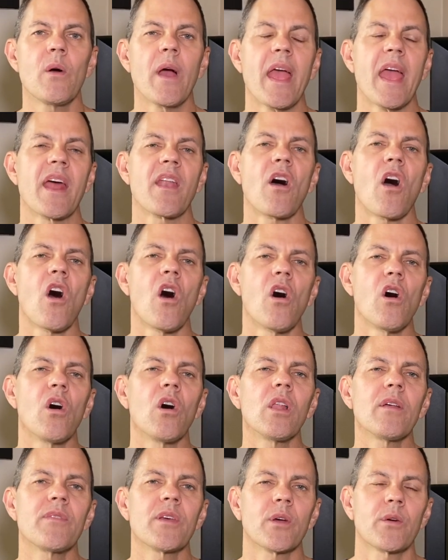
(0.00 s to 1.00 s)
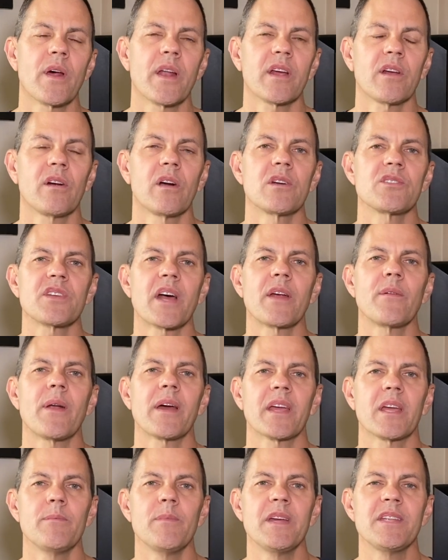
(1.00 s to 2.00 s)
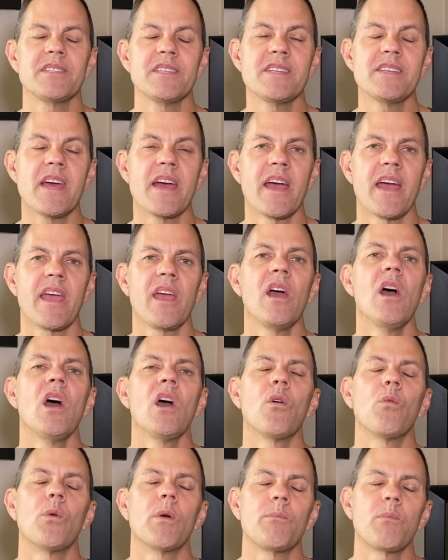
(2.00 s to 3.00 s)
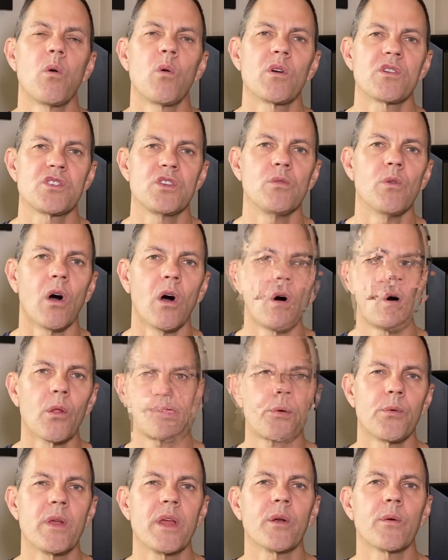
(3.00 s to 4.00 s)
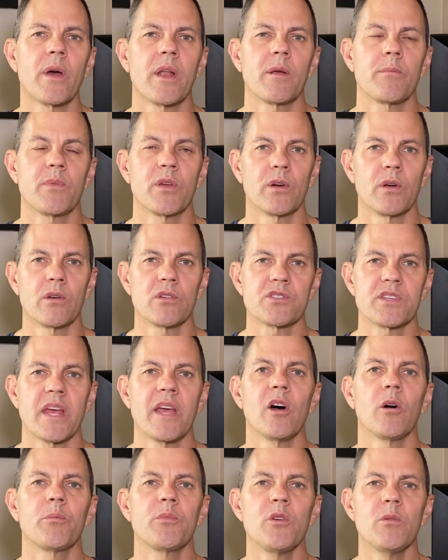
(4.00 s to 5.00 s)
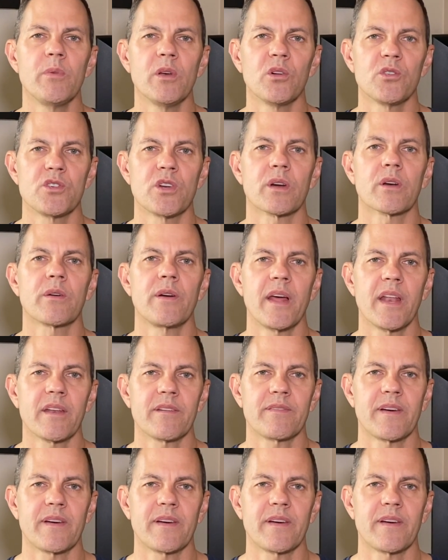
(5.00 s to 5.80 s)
and all of the credit cards I recommend today report to all three credit bureaus to help you build your credit